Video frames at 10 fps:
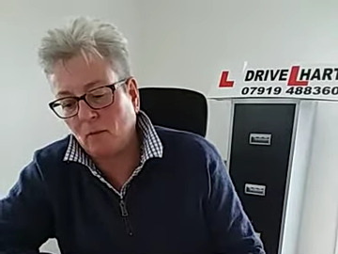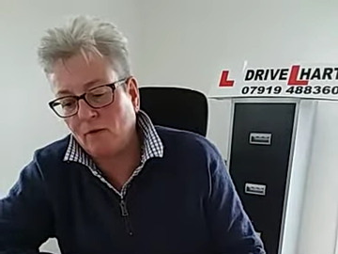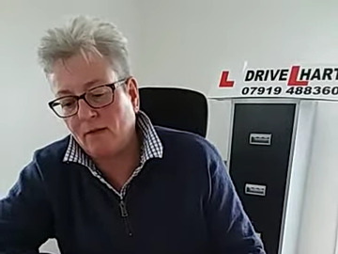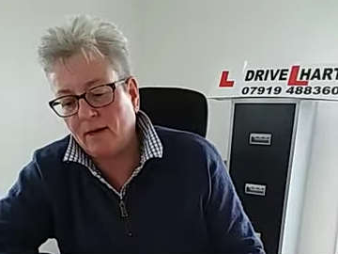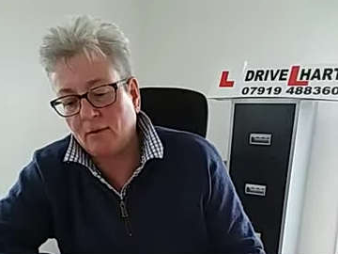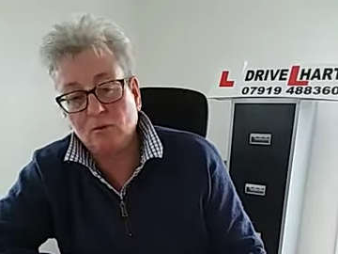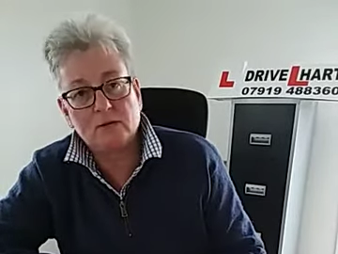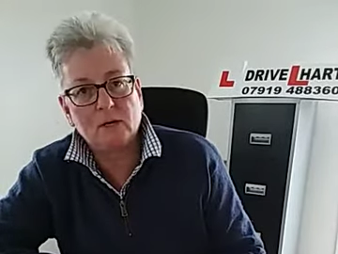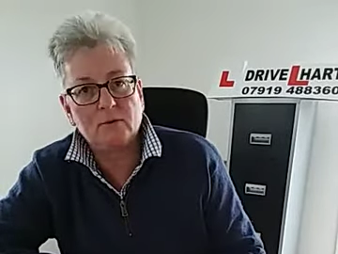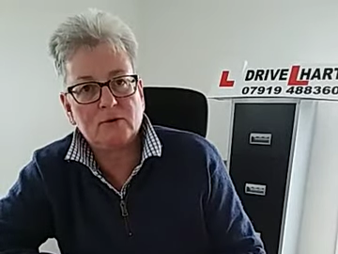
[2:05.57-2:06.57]
with them, and
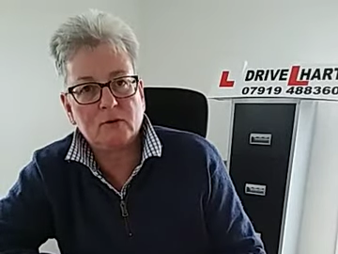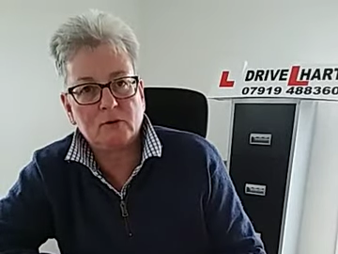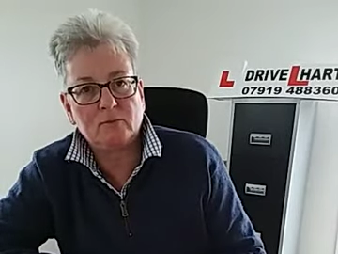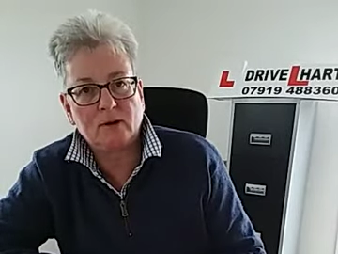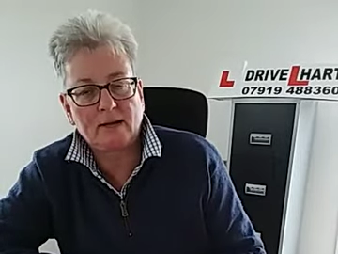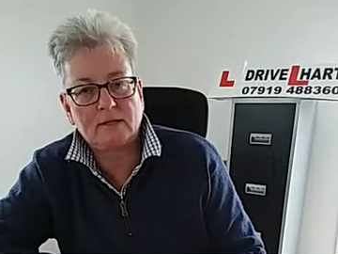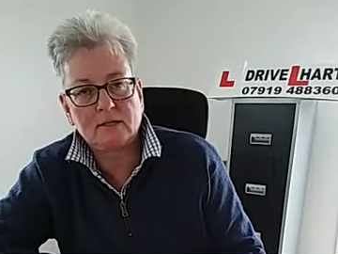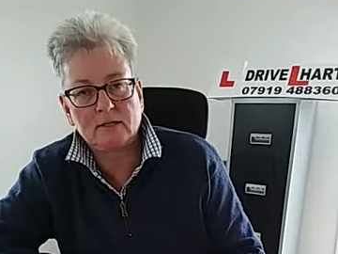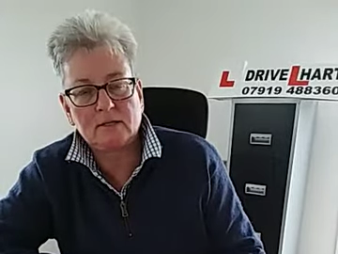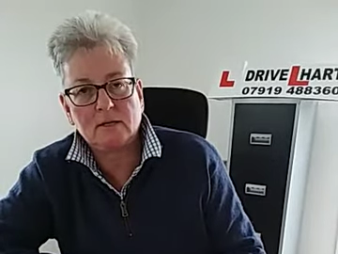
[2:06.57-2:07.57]
also it's a good
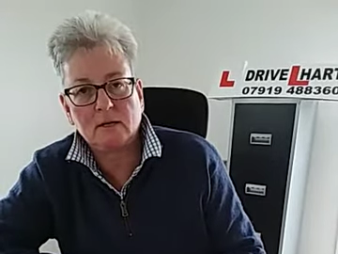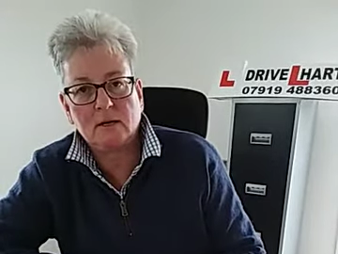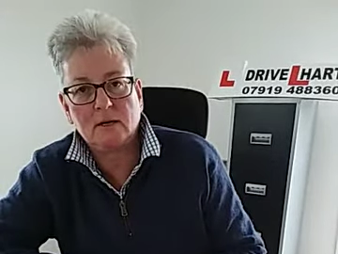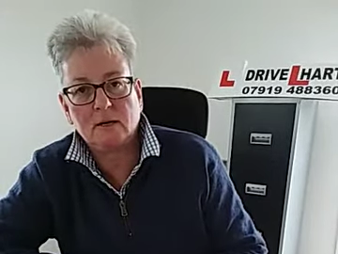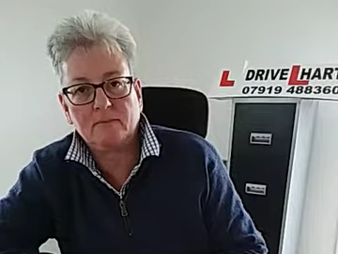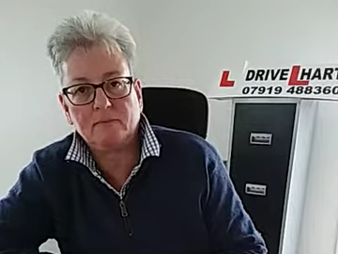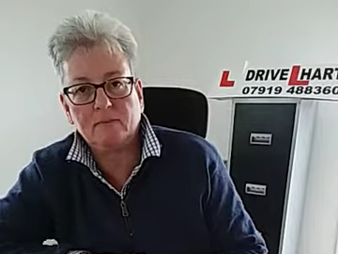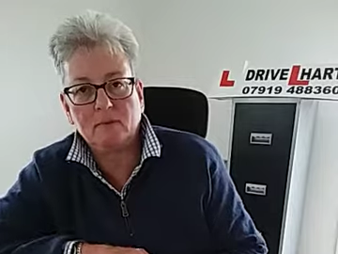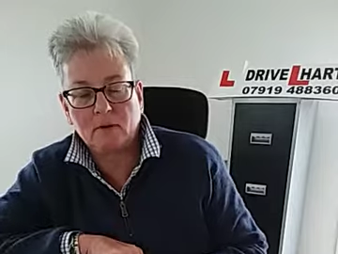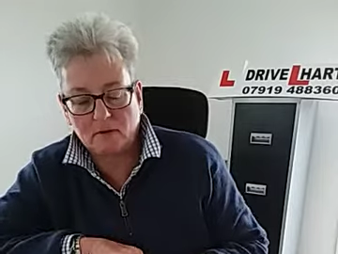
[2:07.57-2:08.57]
practice
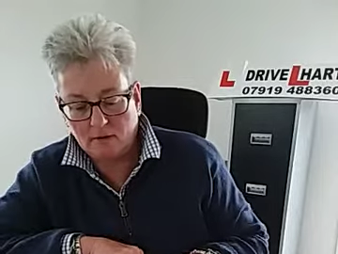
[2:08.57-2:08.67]
um,